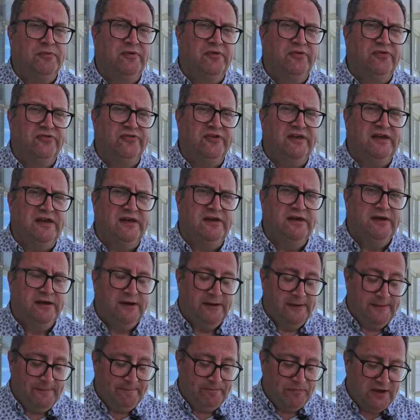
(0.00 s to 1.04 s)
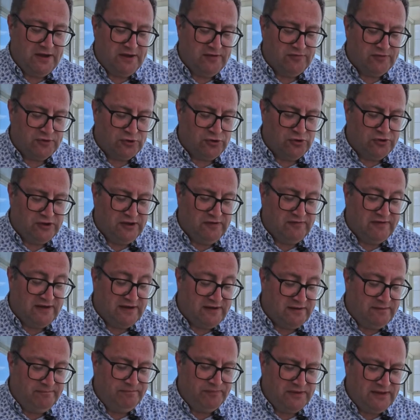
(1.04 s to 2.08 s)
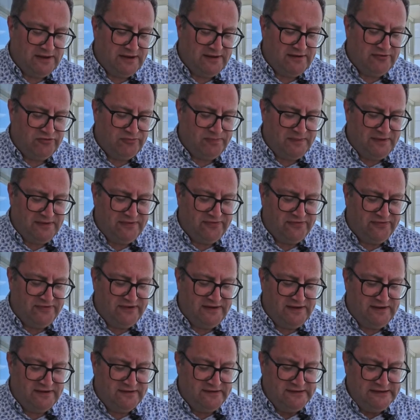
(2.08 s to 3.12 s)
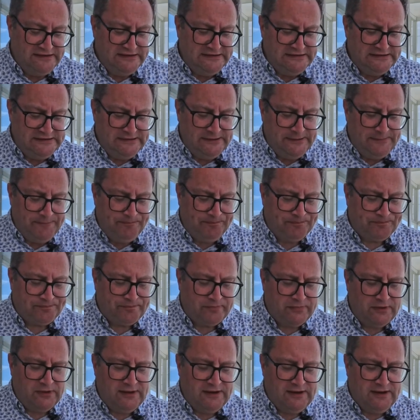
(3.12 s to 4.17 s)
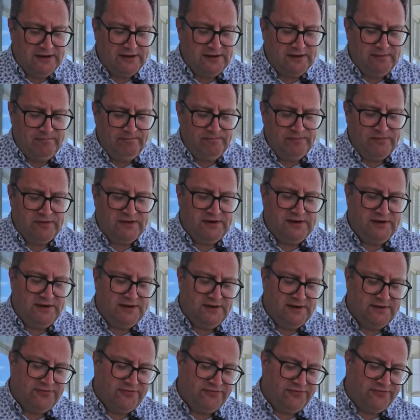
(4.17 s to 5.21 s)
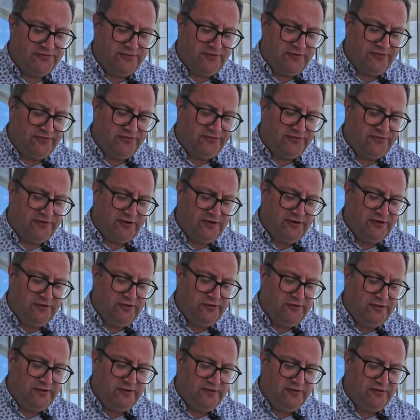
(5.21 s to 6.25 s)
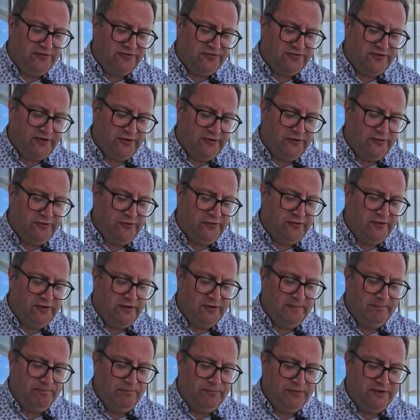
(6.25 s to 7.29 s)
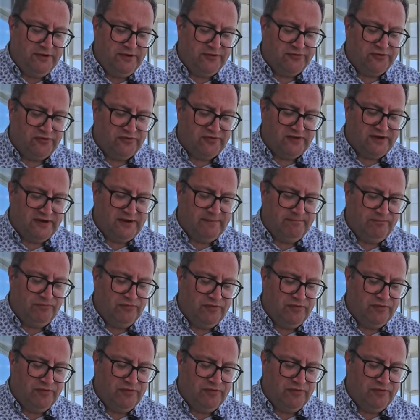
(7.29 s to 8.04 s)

You can see the cooking there, how it's been seared, and it cuts so beautifully.